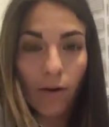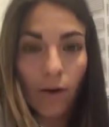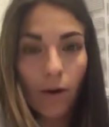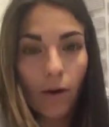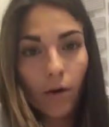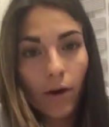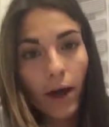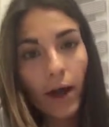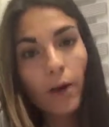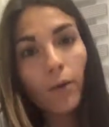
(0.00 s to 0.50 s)

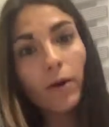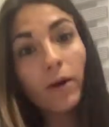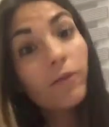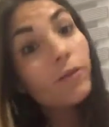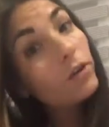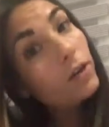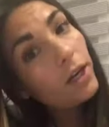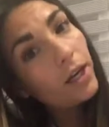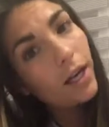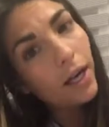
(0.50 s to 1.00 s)
Okay, well,
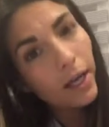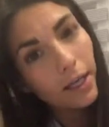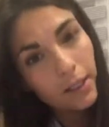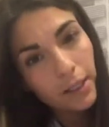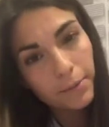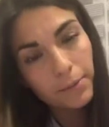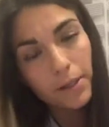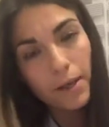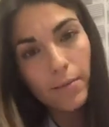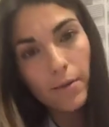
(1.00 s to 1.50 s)
if you need any
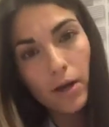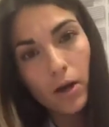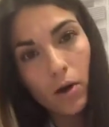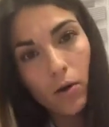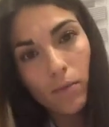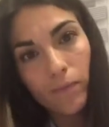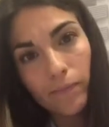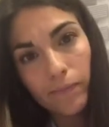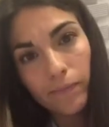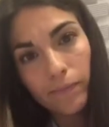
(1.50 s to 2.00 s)
tips, let me
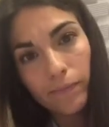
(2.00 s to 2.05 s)
know.